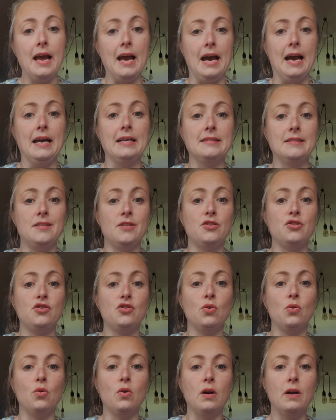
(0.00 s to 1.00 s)
And
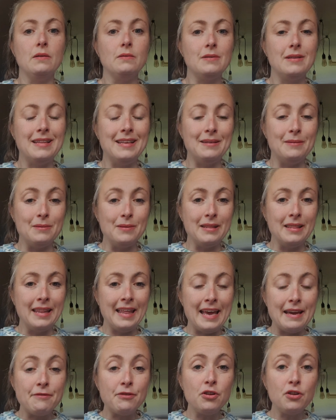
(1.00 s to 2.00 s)
so the
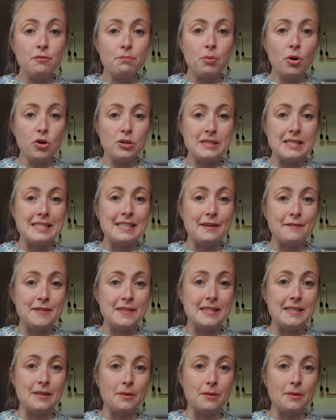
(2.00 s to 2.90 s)
level of positivity